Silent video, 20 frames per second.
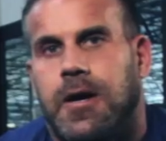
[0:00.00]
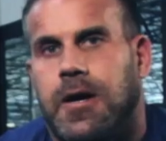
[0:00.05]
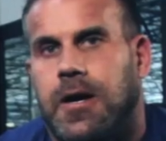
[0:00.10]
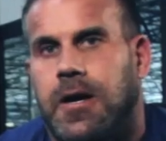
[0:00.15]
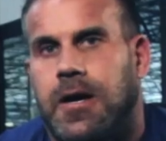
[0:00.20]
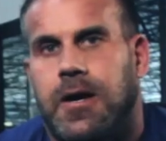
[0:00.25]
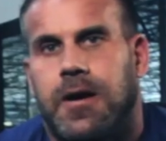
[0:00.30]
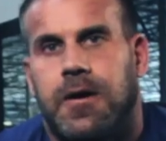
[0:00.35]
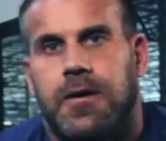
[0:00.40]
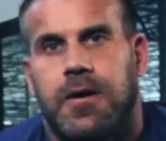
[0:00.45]

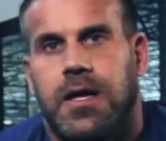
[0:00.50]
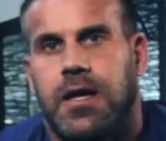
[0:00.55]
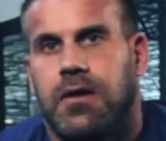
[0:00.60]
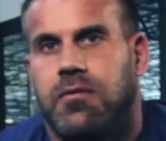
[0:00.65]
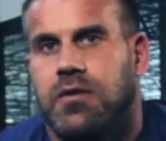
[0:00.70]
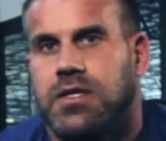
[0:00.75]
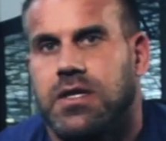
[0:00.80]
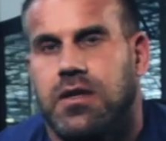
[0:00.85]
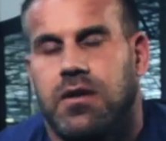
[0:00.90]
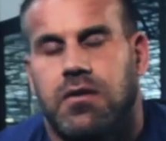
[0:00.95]
uh,
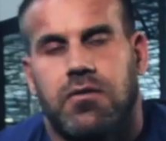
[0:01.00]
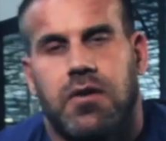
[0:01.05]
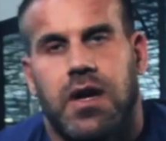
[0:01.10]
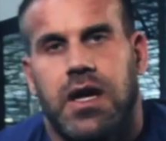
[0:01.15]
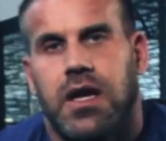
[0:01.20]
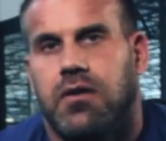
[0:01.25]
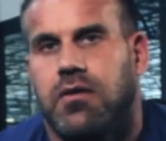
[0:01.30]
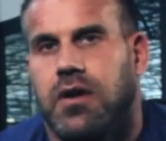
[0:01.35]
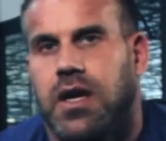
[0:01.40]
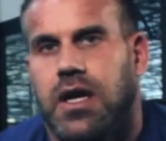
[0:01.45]
he was in
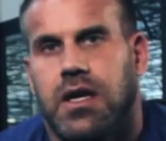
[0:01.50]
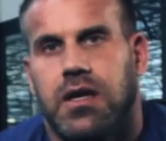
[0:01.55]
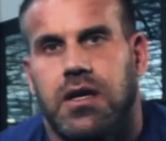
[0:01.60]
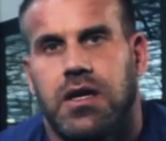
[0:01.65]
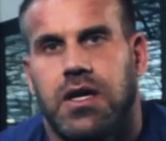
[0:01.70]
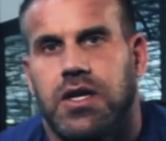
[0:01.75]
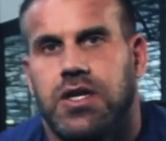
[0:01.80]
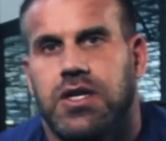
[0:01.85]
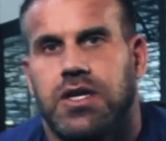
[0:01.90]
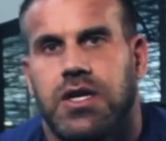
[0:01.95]
great, great
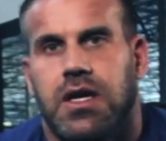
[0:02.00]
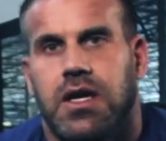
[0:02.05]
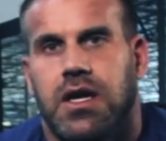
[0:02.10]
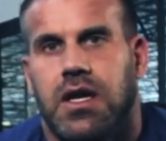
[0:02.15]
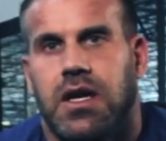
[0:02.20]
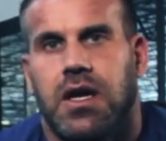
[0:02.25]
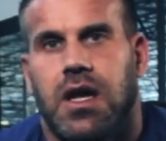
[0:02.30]
condition,